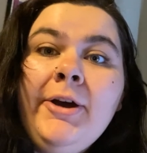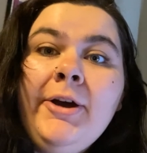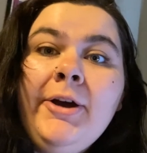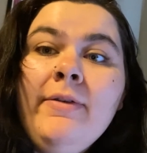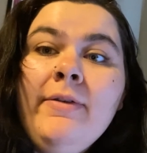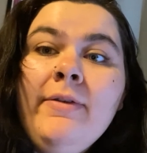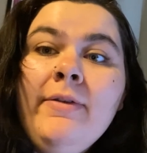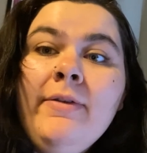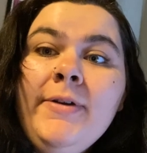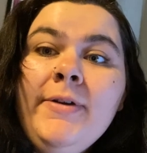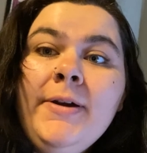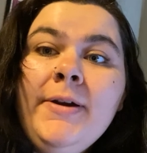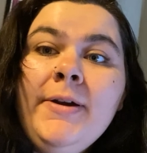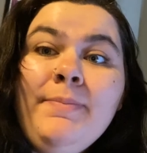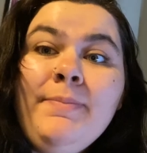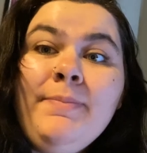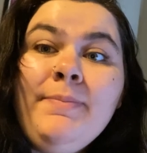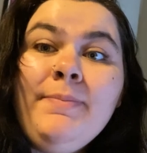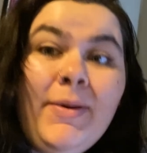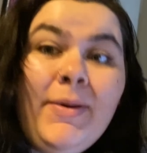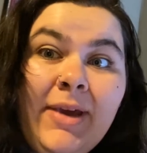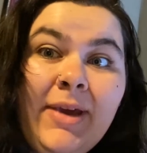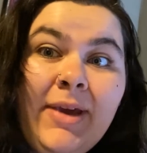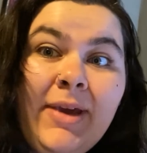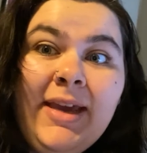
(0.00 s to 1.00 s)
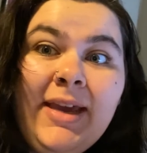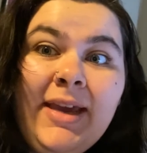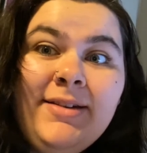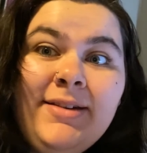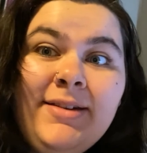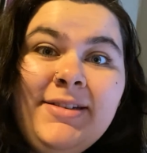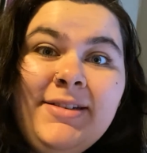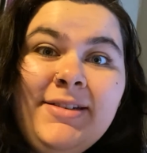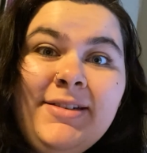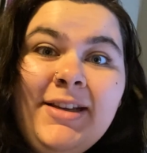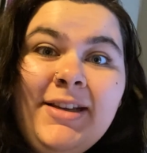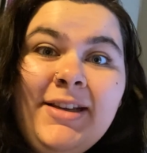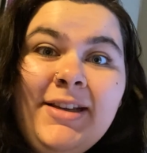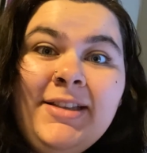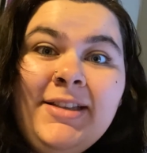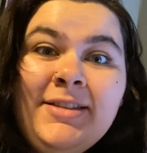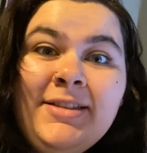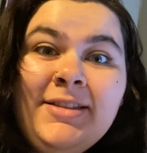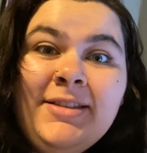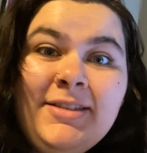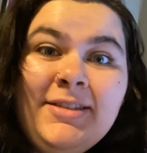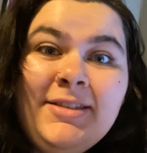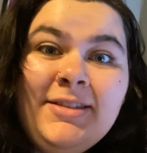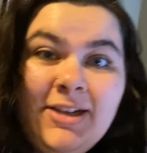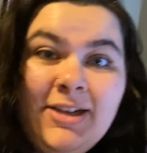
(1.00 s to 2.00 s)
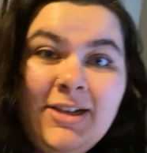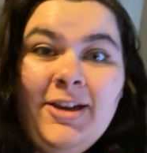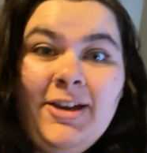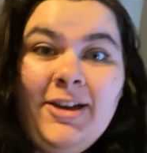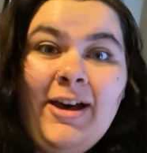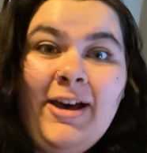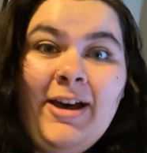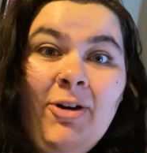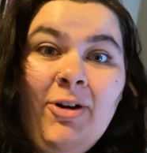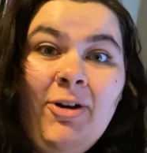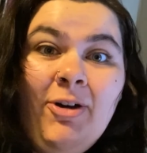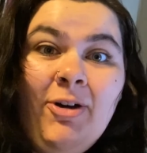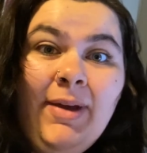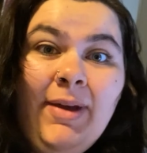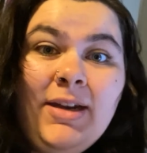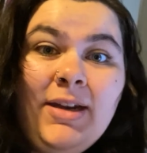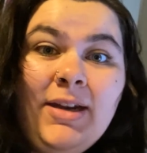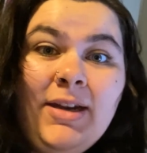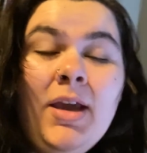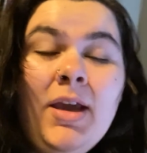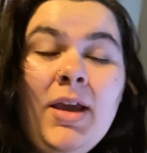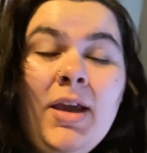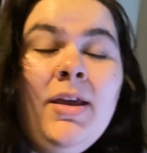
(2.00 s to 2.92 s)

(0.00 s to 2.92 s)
go over my weekend and tell you how it went.